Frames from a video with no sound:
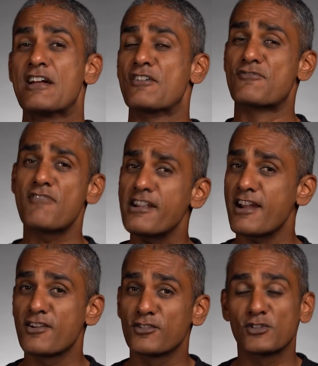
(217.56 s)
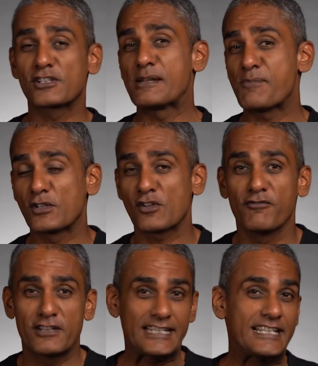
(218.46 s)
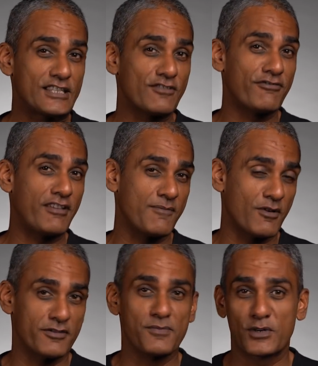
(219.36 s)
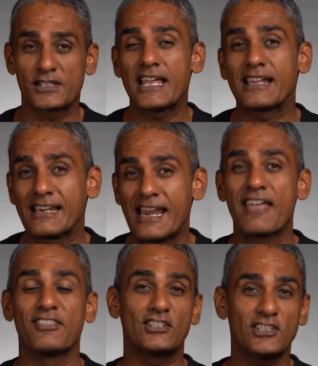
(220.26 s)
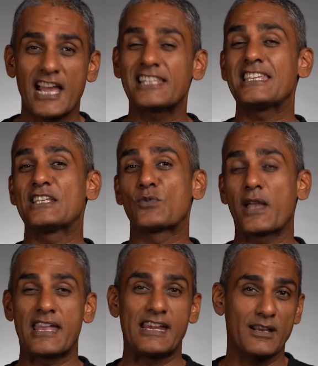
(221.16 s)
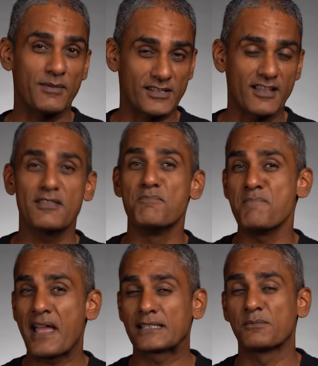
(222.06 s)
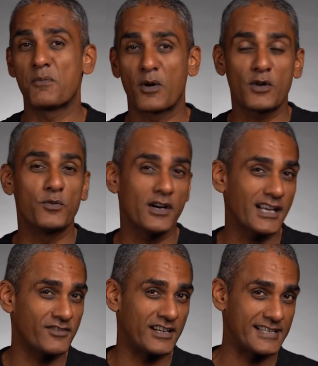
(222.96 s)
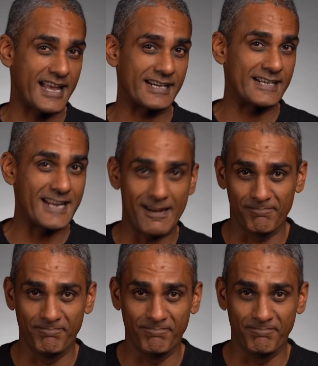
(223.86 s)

Right under those clip-ons, obviously, is the frame of the motorcycle, and the chassis is where KTM has done the maximum amount of work as far as I can tell.